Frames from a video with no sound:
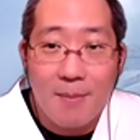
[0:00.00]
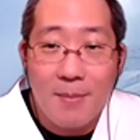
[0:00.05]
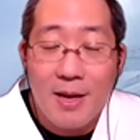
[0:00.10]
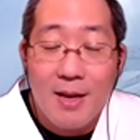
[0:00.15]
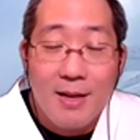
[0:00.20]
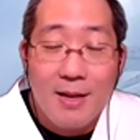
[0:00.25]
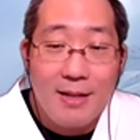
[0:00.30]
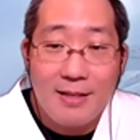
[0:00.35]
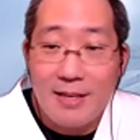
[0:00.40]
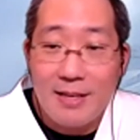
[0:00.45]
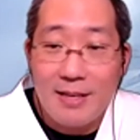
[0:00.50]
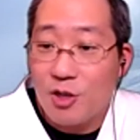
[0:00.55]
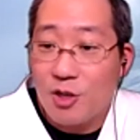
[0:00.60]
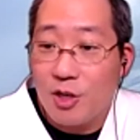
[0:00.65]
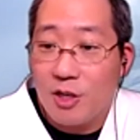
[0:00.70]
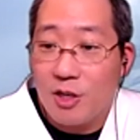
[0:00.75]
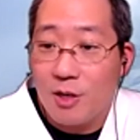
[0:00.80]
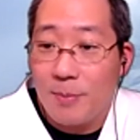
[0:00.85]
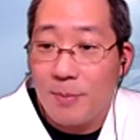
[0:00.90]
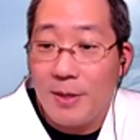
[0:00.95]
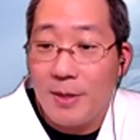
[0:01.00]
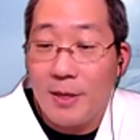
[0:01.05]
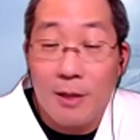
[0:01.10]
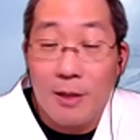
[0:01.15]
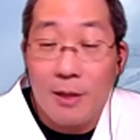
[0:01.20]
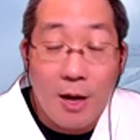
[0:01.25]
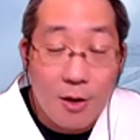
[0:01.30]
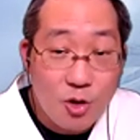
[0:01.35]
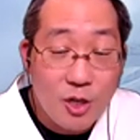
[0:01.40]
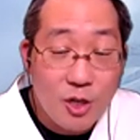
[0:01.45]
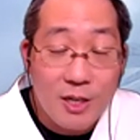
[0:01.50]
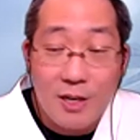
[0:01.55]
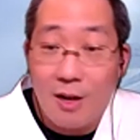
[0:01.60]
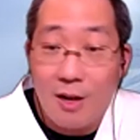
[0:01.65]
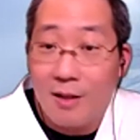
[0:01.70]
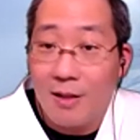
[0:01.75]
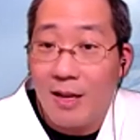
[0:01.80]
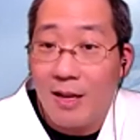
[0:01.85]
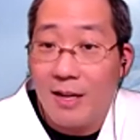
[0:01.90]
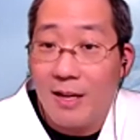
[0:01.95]
That's actually going to be launching an
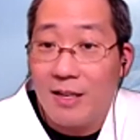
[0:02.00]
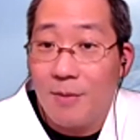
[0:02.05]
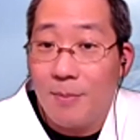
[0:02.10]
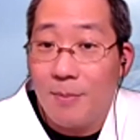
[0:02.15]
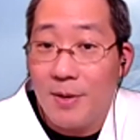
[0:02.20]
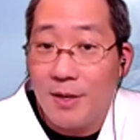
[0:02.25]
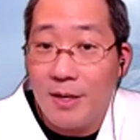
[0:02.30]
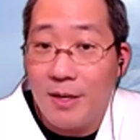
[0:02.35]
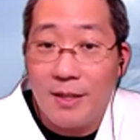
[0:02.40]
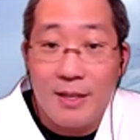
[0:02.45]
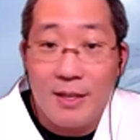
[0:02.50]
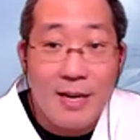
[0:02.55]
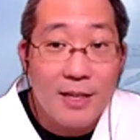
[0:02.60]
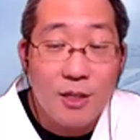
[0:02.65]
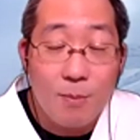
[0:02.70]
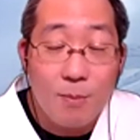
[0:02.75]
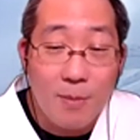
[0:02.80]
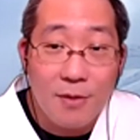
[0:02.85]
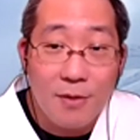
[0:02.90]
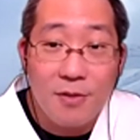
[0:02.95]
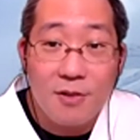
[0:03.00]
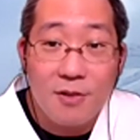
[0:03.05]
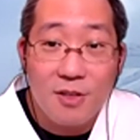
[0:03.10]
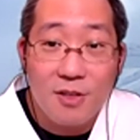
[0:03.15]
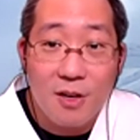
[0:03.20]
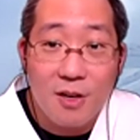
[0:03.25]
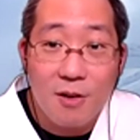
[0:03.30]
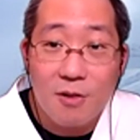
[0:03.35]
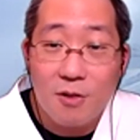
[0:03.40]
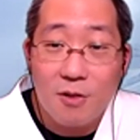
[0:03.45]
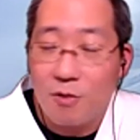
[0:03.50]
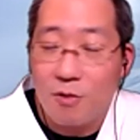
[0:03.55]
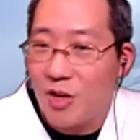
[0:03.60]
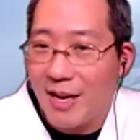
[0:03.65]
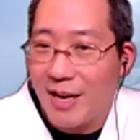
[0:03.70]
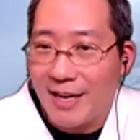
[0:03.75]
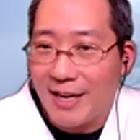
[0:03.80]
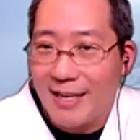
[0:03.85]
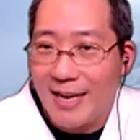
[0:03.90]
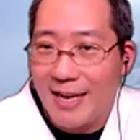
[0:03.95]
online community the next month or so. So
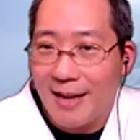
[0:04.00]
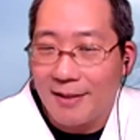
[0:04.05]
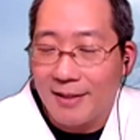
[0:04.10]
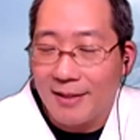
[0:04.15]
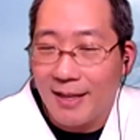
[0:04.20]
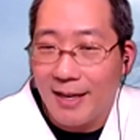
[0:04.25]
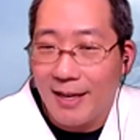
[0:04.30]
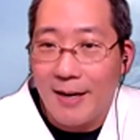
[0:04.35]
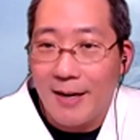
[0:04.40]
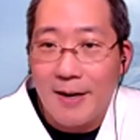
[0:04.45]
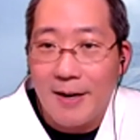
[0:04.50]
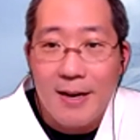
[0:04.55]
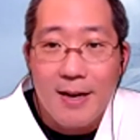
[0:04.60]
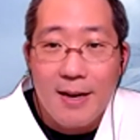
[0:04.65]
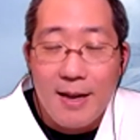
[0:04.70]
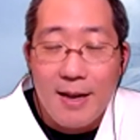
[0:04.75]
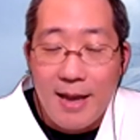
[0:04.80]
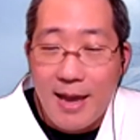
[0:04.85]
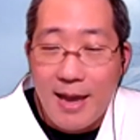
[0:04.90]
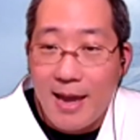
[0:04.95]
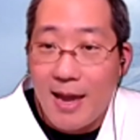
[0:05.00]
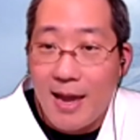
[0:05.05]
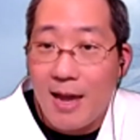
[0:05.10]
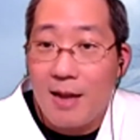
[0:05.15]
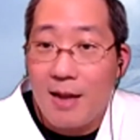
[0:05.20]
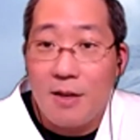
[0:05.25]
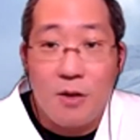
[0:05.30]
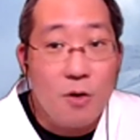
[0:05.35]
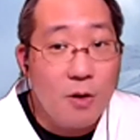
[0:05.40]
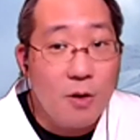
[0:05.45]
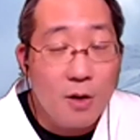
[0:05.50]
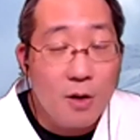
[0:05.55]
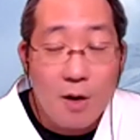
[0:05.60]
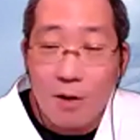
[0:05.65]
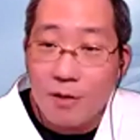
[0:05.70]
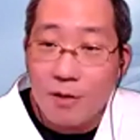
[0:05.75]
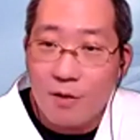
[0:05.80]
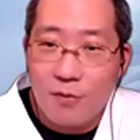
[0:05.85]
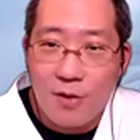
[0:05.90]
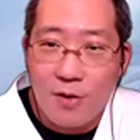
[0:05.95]
check it out there. And you can
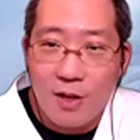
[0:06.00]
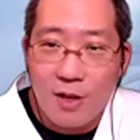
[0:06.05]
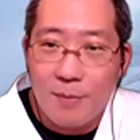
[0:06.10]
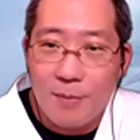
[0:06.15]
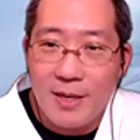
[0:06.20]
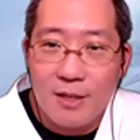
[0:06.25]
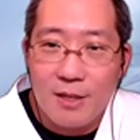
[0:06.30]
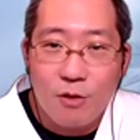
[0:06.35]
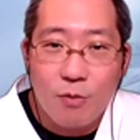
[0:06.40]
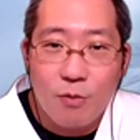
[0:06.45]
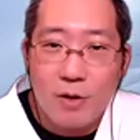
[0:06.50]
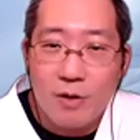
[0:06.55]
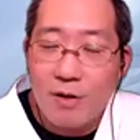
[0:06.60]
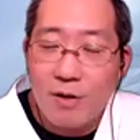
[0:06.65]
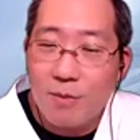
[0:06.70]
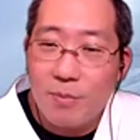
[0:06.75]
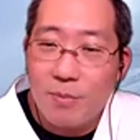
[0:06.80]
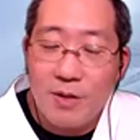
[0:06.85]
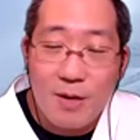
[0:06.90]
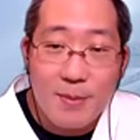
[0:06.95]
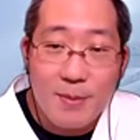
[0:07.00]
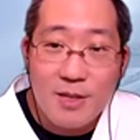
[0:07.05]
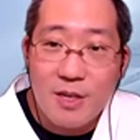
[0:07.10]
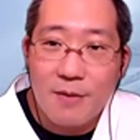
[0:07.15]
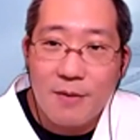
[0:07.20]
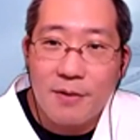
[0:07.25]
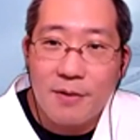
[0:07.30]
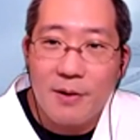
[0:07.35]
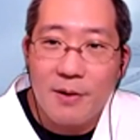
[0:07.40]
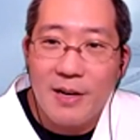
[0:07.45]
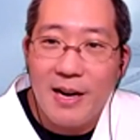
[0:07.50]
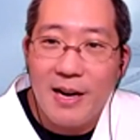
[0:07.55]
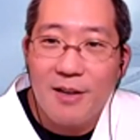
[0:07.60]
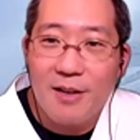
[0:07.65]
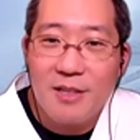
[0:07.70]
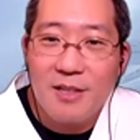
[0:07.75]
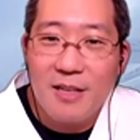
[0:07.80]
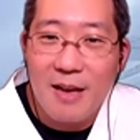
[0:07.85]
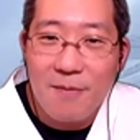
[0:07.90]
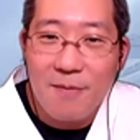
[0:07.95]
also follow me on Twitter and pretty much everywhere
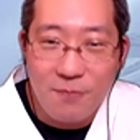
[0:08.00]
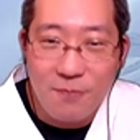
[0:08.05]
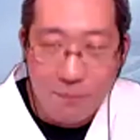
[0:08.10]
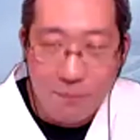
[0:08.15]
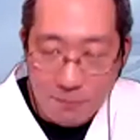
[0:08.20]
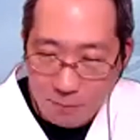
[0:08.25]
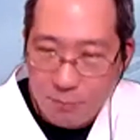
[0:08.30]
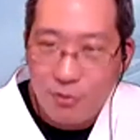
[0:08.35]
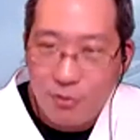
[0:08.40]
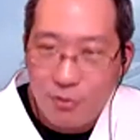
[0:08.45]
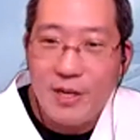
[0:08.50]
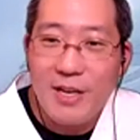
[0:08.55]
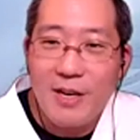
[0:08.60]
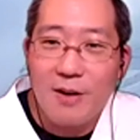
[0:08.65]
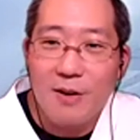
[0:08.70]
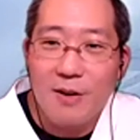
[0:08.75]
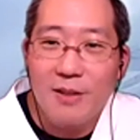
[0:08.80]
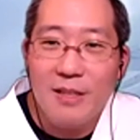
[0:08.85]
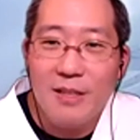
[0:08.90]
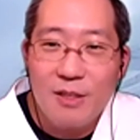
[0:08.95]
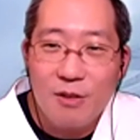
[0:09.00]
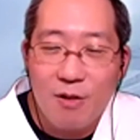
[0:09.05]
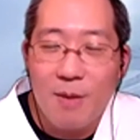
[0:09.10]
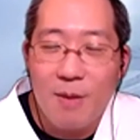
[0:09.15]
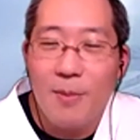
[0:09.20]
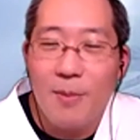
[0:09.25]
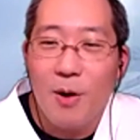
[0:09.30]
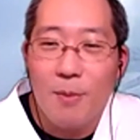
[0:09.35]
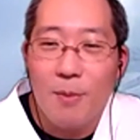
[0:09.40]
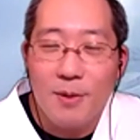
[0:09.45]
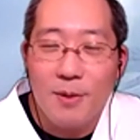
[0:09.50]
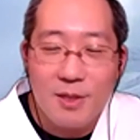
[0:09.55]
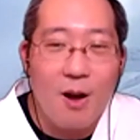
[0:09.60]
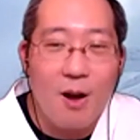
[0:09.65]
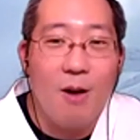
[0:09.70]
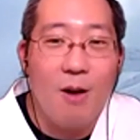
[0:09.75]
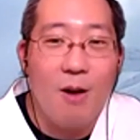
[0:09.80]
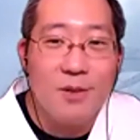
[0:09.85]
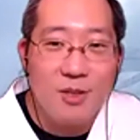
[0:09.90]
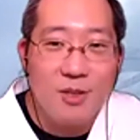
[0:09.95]
else. I'm pretty early, so I'm almost
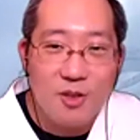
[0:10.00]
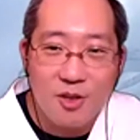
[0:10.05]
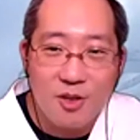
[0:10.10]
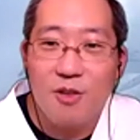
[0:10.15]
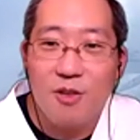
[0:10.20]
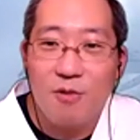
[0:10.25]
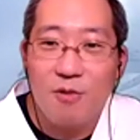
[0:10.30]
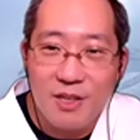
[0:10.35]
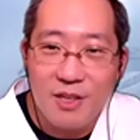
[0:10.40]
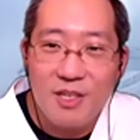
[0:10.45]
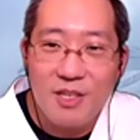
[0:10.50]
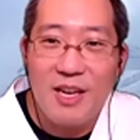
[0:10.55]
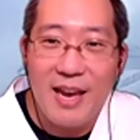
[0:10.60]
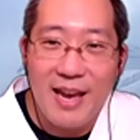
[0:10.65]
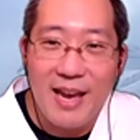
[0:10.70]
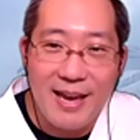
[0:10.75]
always just Chris Yeh.